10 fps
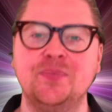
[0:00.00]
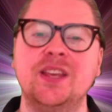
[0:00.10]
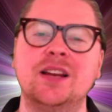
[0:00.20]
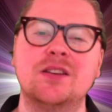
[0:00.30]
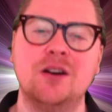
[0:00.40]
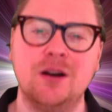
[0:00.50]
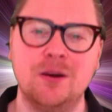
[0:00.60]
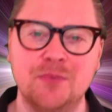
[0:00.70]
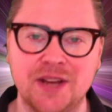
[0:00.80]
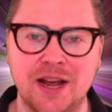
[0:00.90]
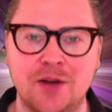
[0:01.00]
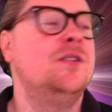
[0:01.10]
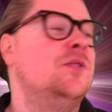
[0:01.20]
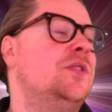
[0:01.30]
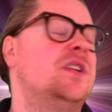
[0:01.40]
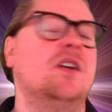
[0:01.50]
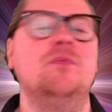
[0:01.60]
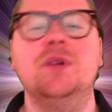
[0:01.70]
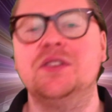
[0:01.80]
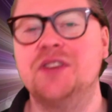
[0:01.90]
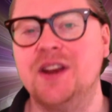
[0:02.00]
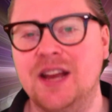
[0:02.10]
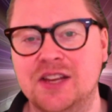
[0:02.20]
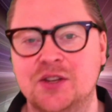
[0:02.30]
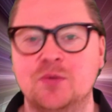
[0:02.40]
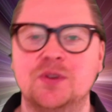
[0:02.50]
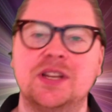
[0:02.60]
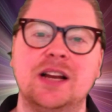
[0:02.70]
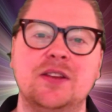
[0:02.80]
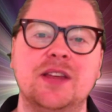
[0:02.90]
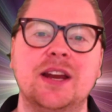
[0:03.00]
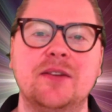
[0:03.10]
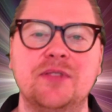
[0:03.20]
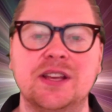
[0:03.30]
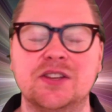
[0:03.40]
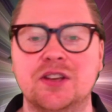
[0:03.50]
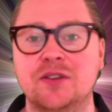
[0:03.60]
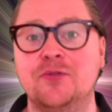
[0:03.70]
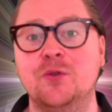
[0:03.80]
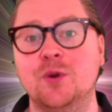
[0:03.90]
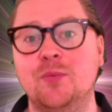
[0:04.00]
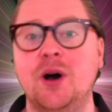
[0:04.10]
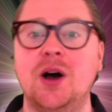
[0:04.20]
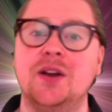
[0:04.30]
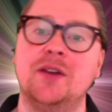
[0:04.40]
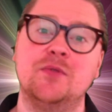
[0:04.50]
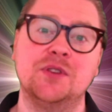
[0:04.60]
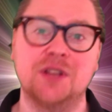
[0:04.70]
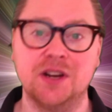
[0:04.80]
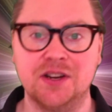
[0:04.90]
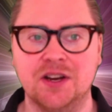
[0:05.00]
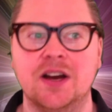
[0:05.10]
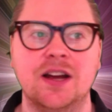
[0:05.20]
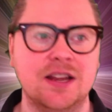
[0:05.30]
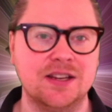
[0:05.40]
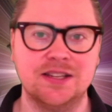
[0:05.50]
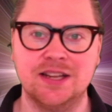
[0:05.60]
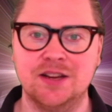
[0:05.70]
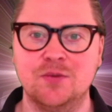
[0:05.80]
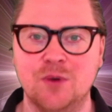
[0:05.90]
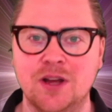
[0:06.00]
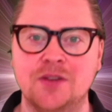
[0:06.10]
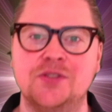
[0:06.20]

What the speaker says: It'll calm down. The governments and NASA will tell you that everything's going to fall apart and everyone's going to die and it's the end of the world.